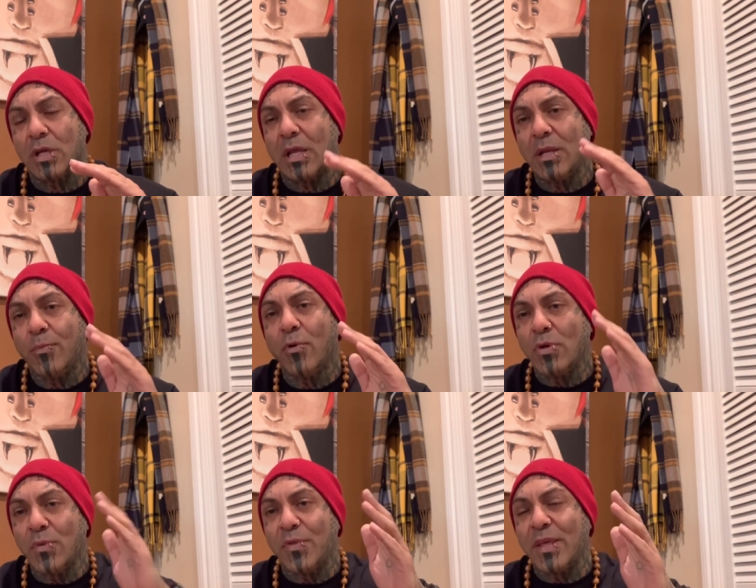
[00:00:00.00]
any
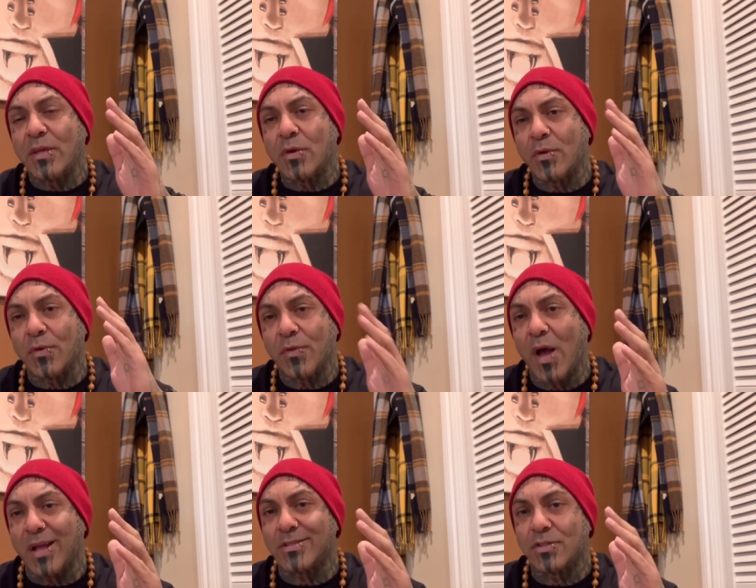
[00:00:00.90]
point you think you're your
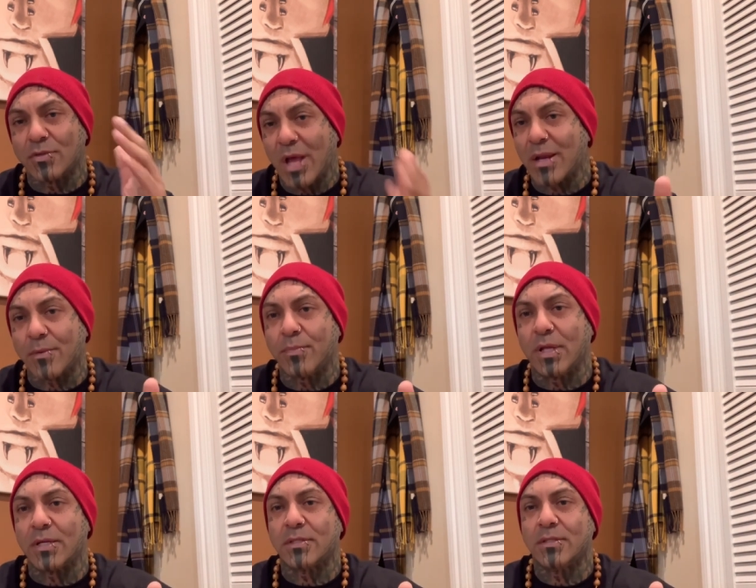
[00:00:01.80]
thoughts, you're not
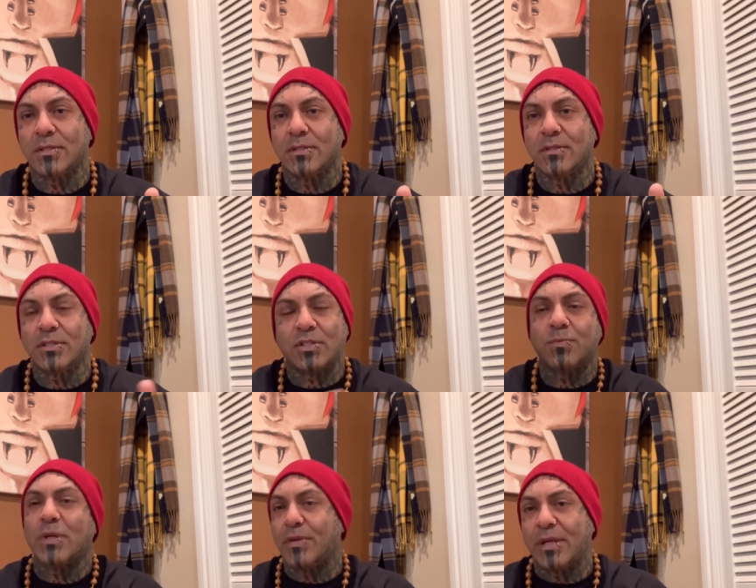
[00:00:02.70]
unplugged.
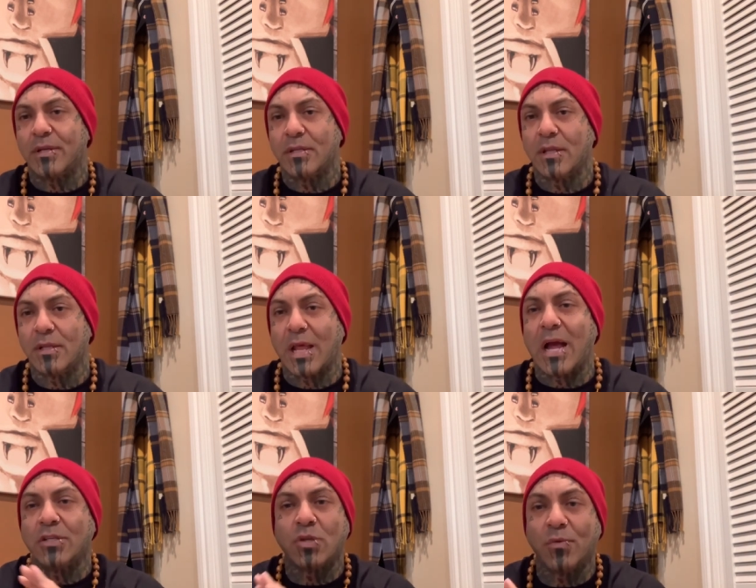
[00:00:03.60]
Just period.
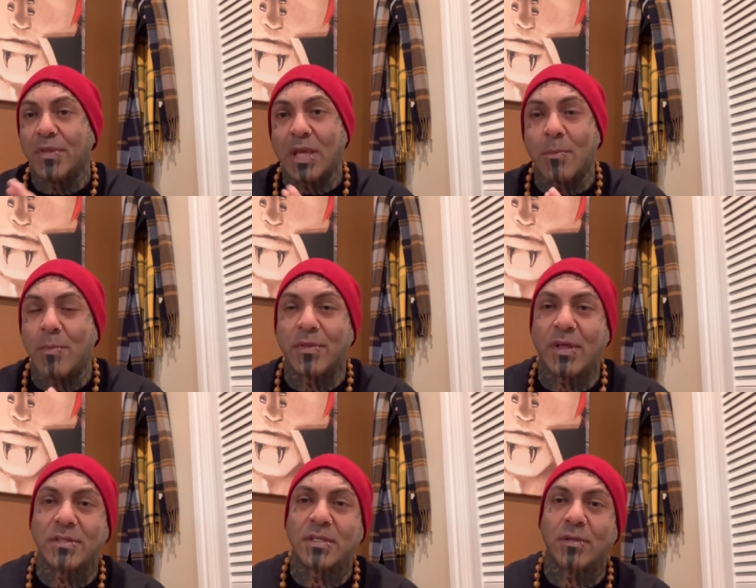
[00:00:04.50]
I don't think I'm on my
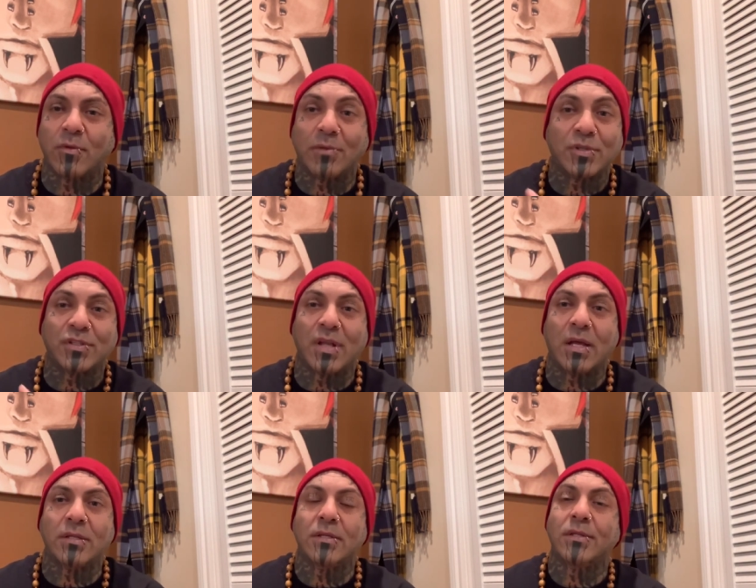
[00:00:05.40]
thoughts anymore. I'm just
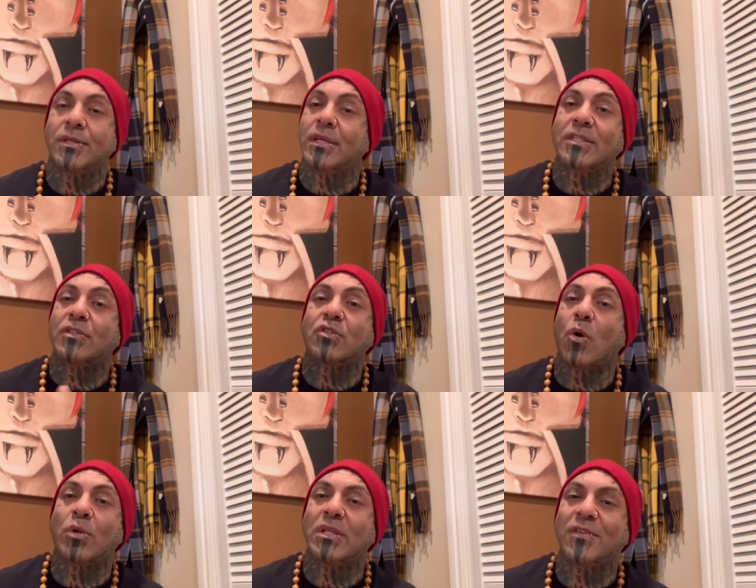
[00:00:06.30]
not. It's a
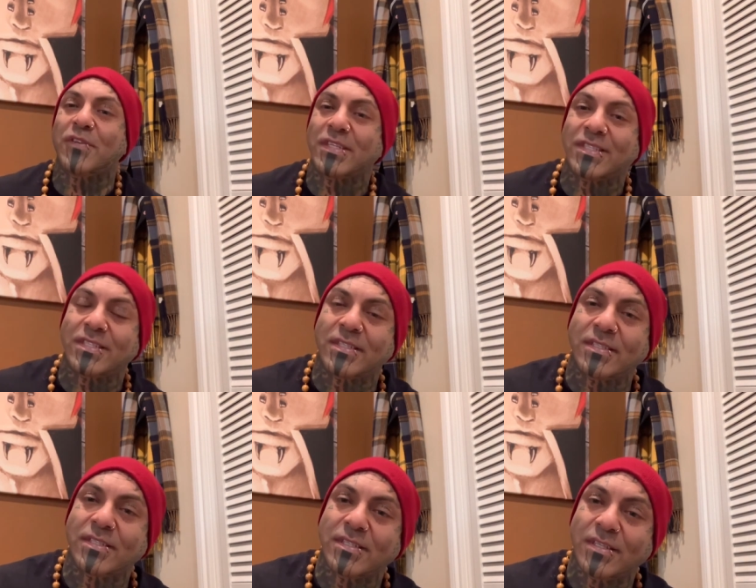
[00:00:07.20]
totally different
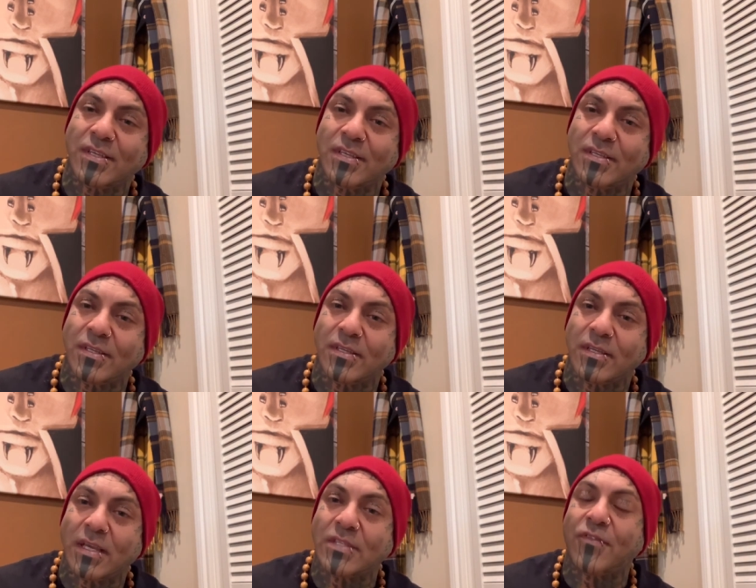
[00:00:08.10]
existence.
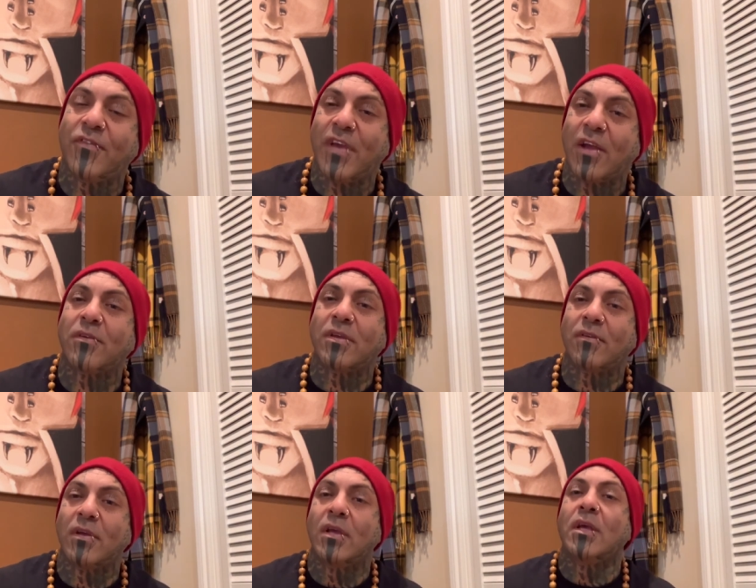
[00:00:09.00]
It's
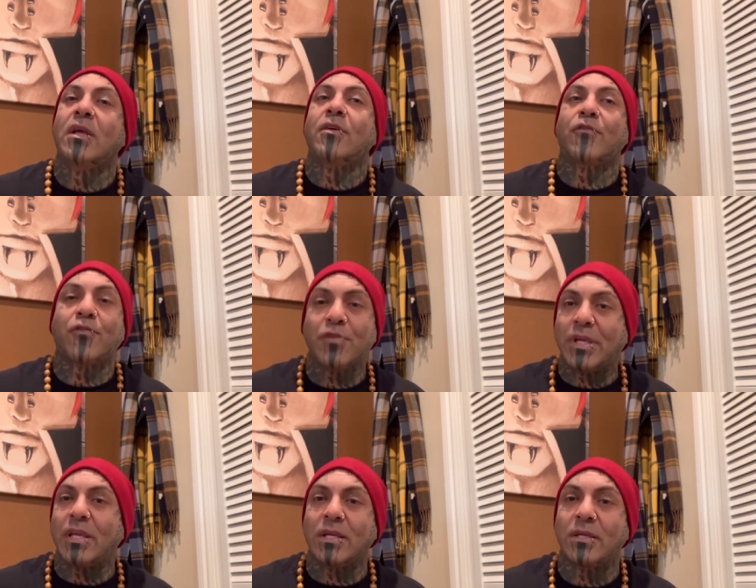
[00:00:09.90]
very
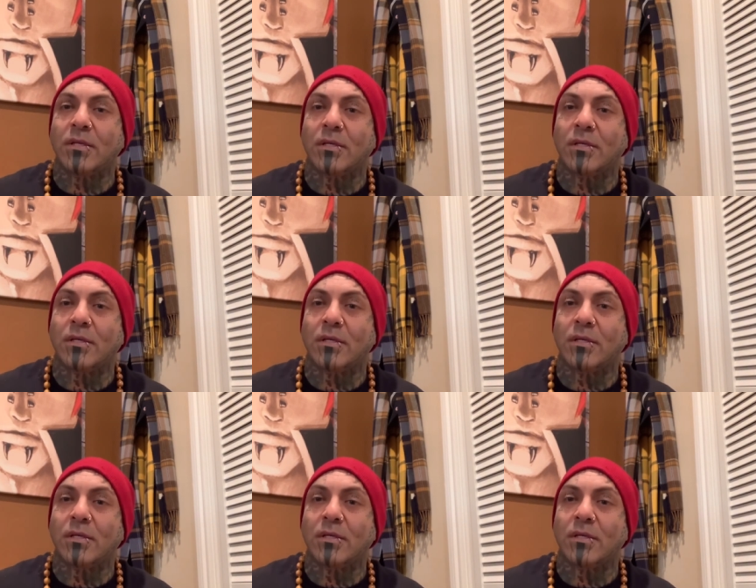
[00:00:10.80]
freeing.